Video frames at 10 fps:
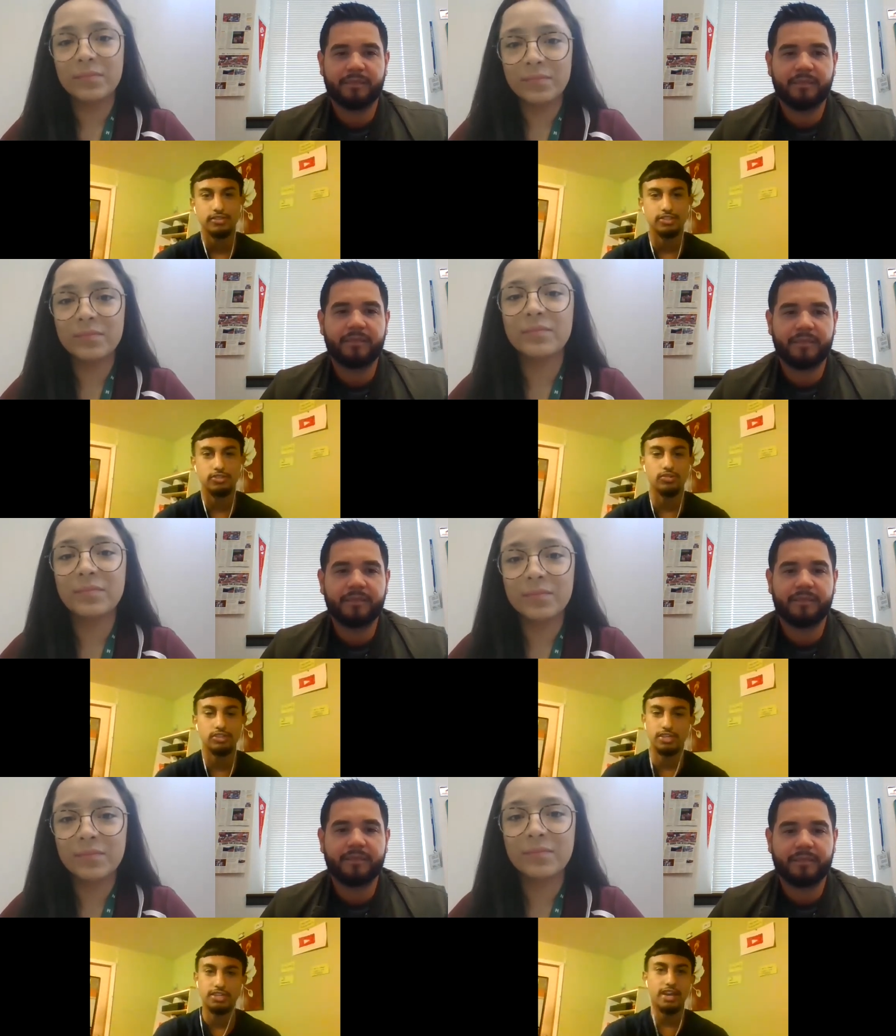Speaker 1: So
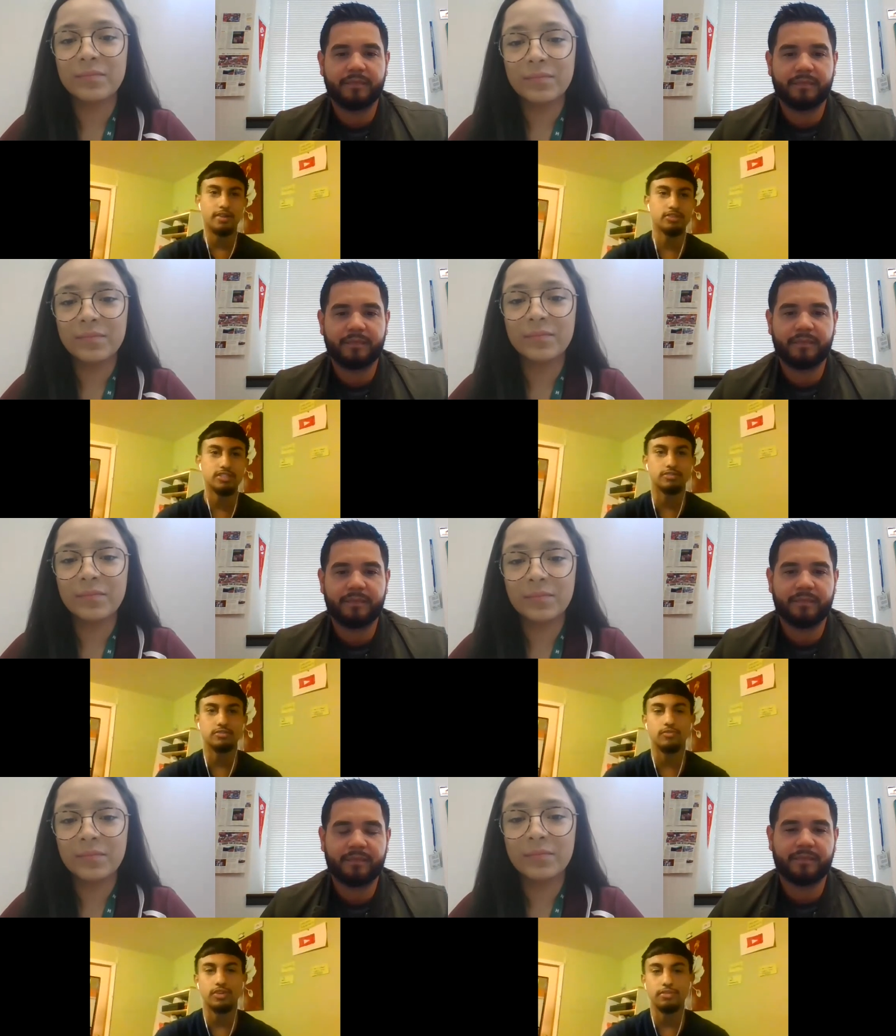yeah, yeah, I can reach out
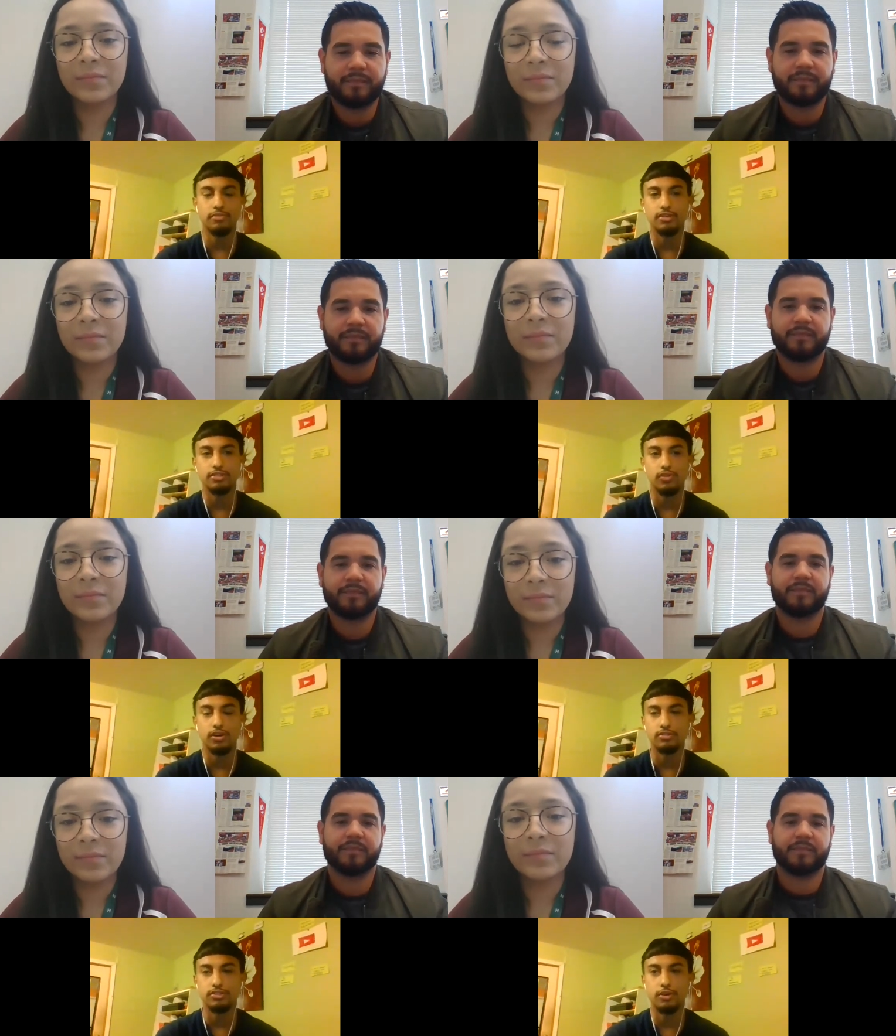through email as
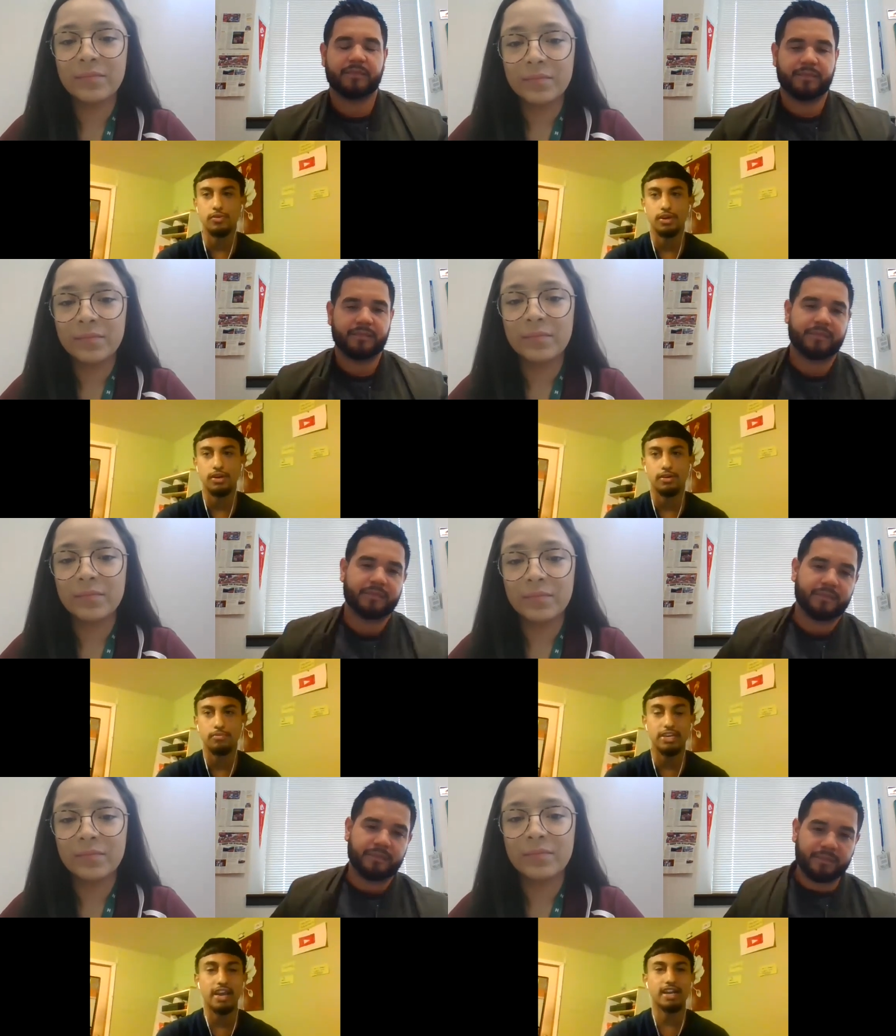well. So uh,
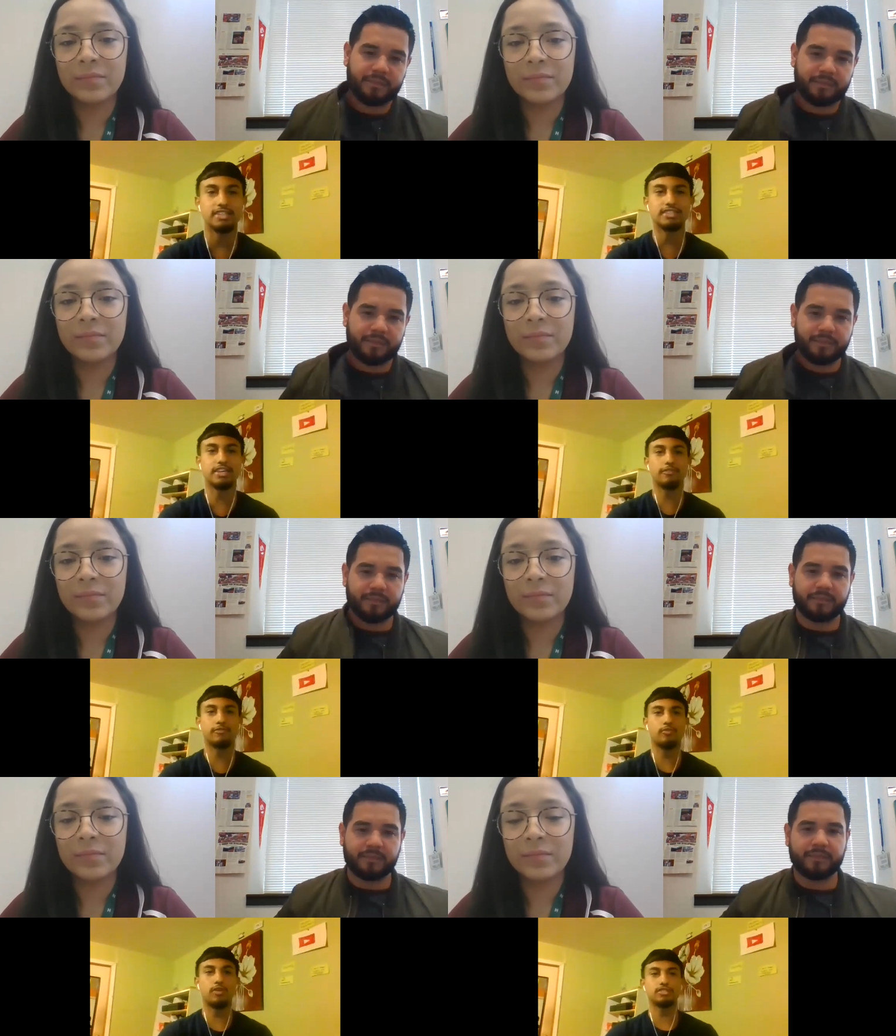but yeah, guys, thank you
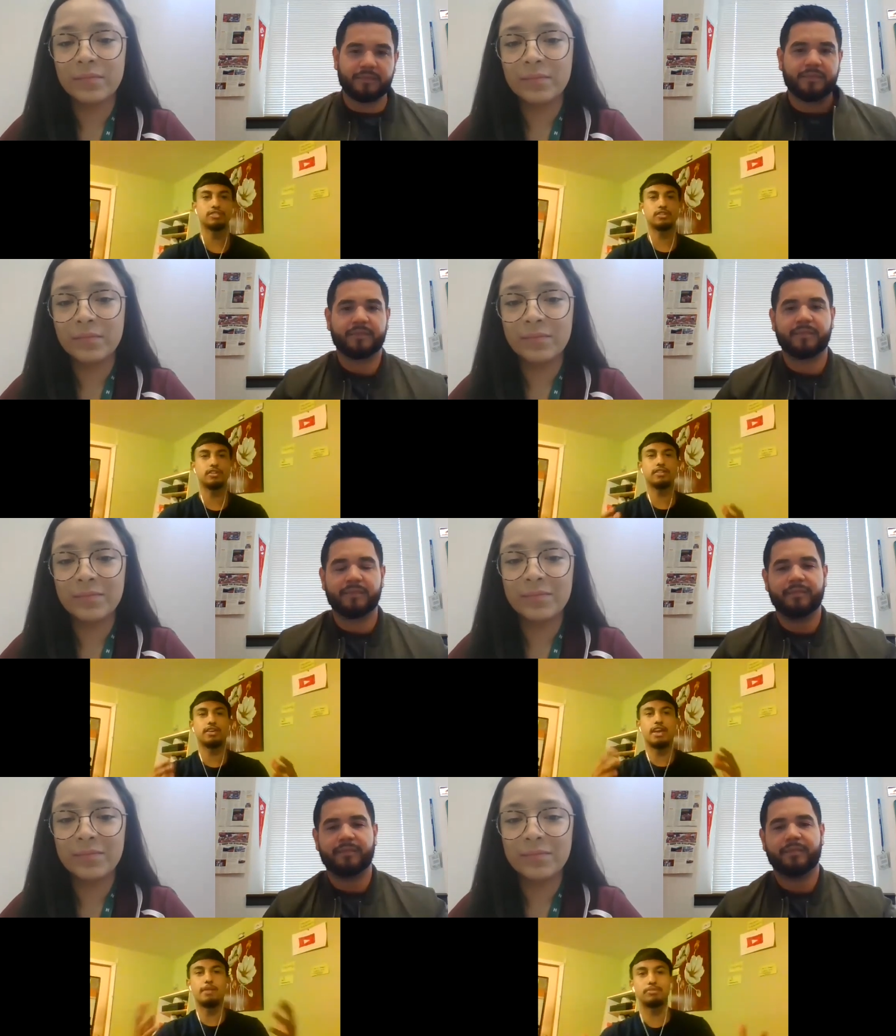for watching
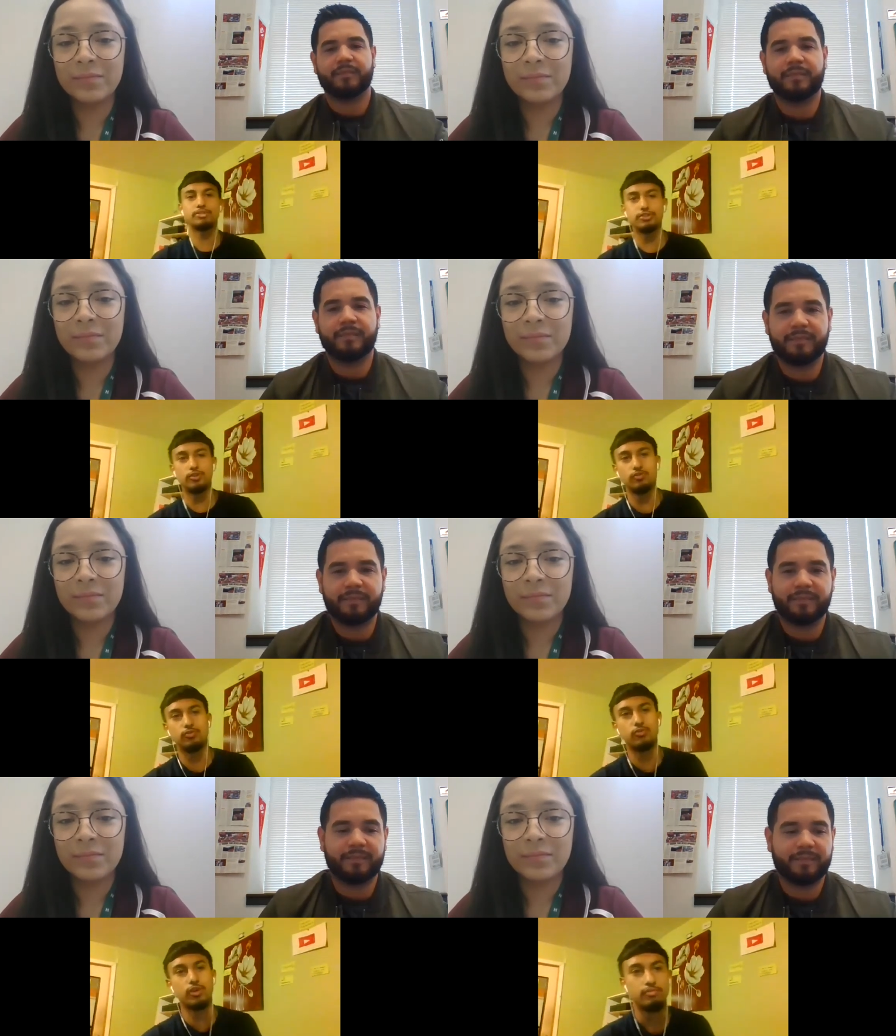another episode
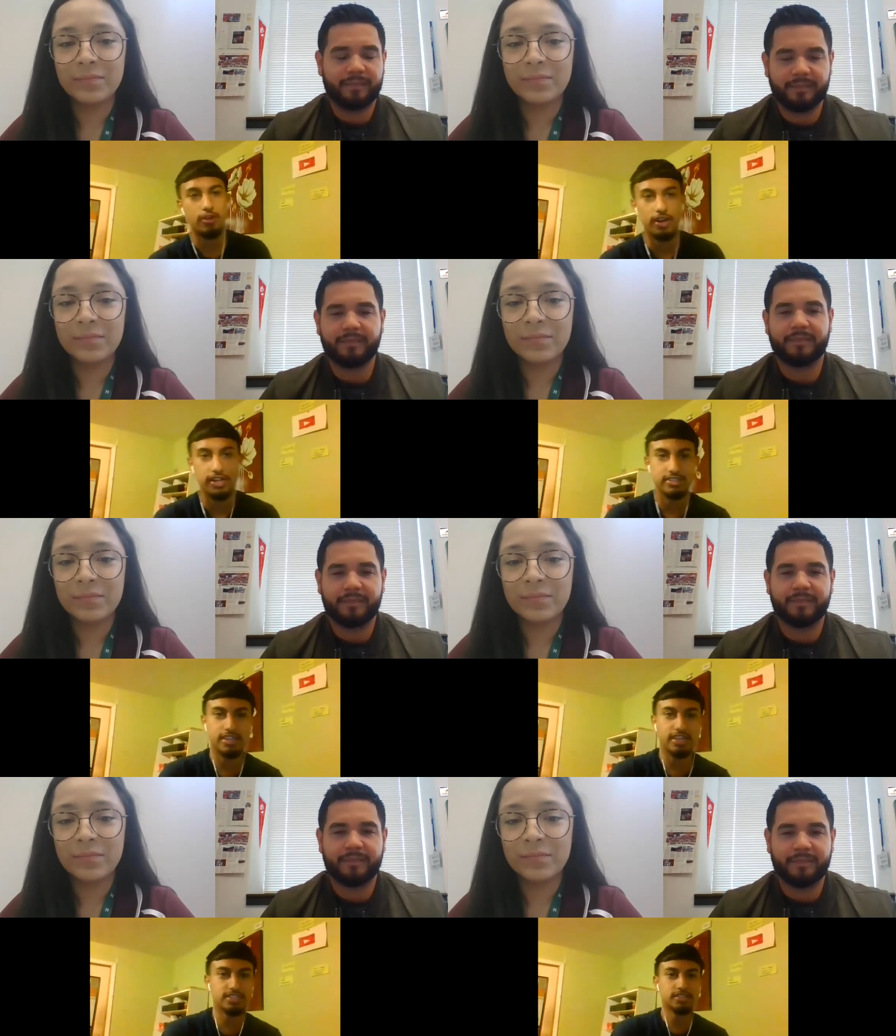with Marcus
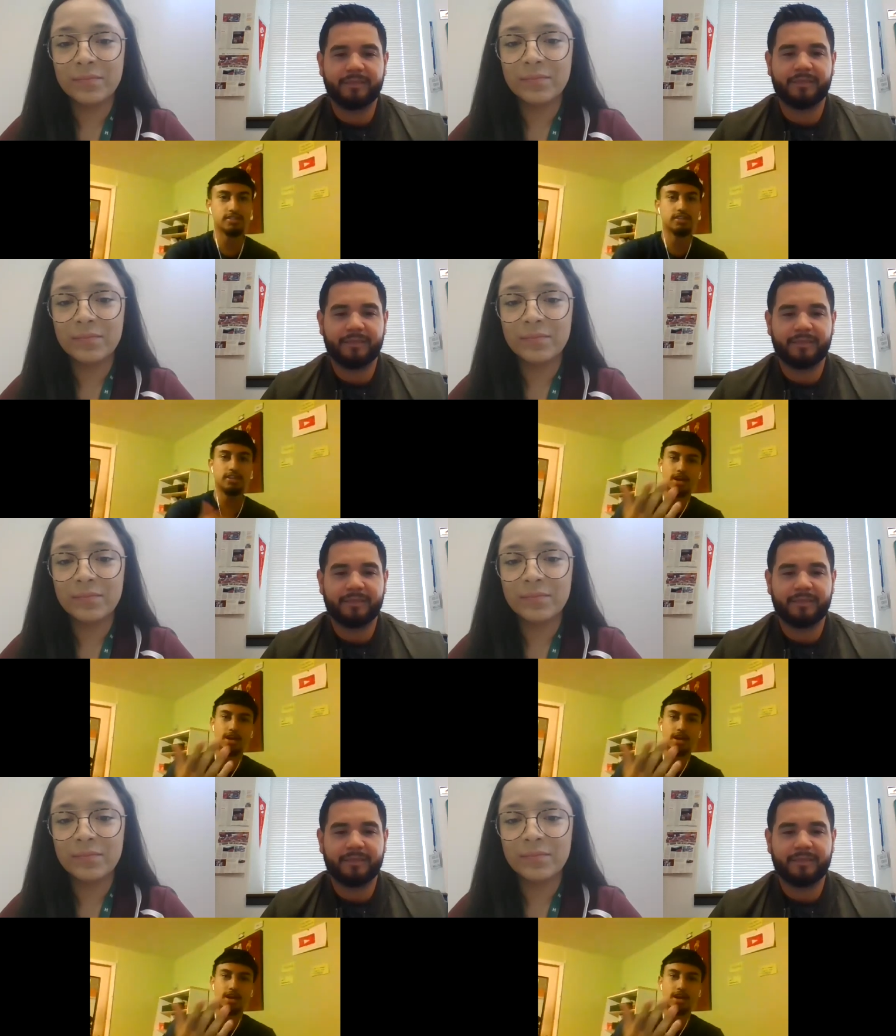Nation.